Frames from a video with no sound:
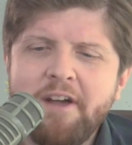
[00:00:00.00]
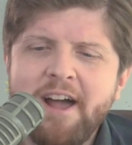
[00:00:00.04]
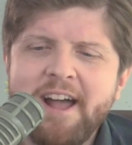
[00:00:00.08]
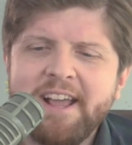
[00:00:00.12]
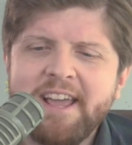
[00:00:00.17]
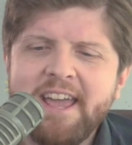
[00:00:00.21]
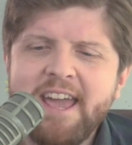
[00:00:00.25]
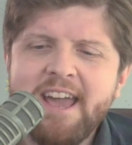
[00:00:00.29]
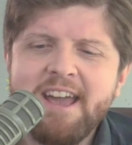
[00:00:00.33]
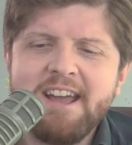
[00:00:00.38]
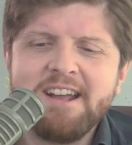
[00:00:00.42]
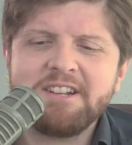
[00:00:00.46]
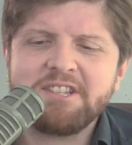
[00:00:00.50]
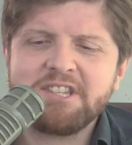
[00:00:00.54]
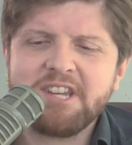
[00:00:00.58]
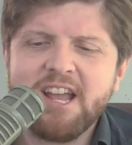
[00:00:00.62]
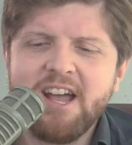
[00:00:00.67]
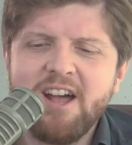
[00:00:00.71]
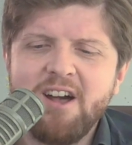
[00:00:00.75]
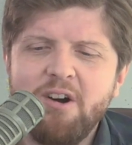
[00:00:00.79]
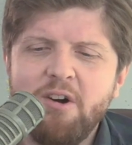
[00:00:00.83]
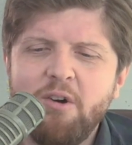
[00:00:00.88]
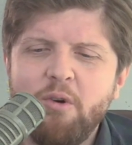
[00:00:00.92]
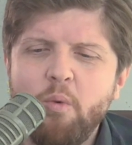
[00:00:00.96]
I can't
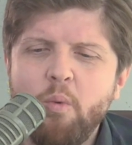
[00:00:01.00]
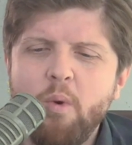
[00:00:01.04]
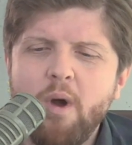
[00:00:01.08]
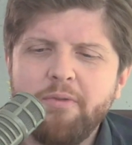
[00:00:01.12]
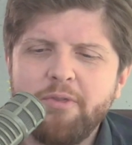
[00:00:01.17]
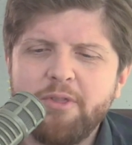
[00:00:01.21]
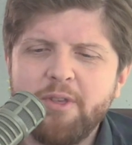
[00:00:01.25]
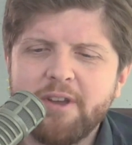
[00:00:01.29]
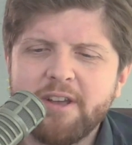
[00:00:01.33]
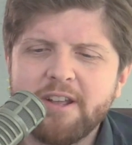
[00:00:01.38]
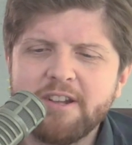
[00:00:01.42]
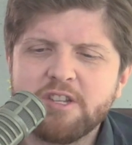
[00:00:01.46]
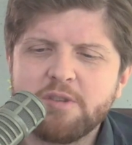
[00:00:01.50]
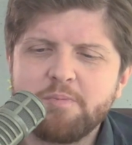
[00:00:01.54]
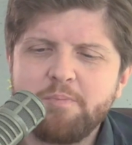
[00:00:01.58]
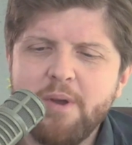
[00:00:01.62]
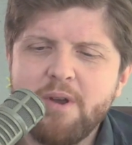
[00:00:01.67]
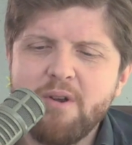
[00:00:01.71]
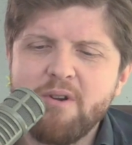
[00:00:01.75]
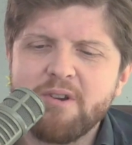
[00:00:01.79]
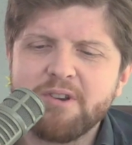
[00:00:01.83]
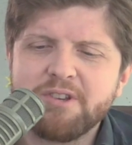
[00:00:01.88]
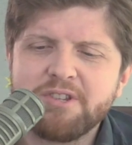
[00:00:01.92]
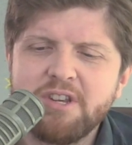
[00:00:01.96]
tell what the
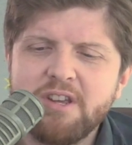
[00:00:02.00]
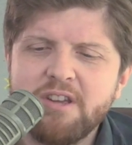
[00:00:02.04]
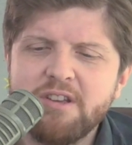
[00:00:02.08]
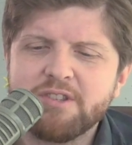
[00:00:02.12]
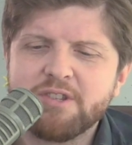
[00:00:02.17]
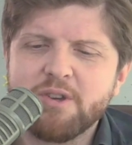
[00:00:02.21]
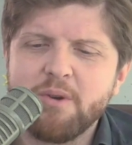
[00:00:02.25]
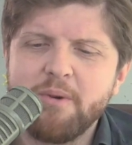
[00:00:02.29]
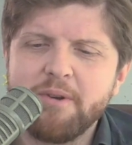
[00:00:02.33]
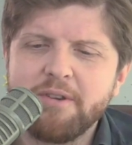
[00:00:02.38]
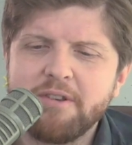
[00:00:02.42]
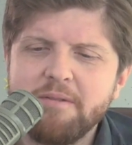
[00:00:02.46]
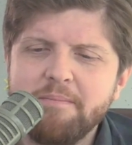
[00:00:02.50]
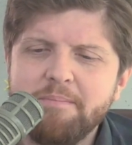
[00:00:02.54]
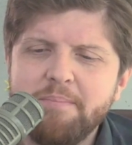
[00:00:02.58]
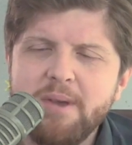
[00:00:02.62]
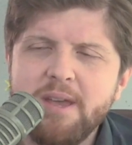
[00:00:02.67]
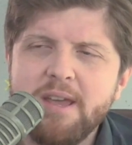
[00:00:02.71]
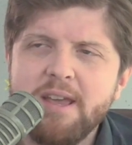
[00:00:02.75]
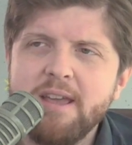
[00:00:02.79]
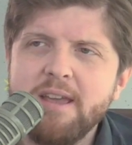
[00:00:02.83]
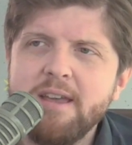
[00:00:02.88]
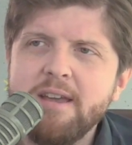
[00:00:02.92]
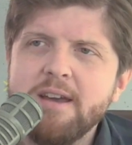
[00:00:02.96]
conspiracy is going to
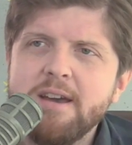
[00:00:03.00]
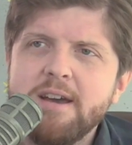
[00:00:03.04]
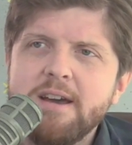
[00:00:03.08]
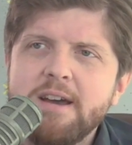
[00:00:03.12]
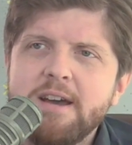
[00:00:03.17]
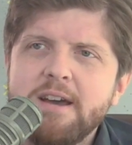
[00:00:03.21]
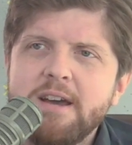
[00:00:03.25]
be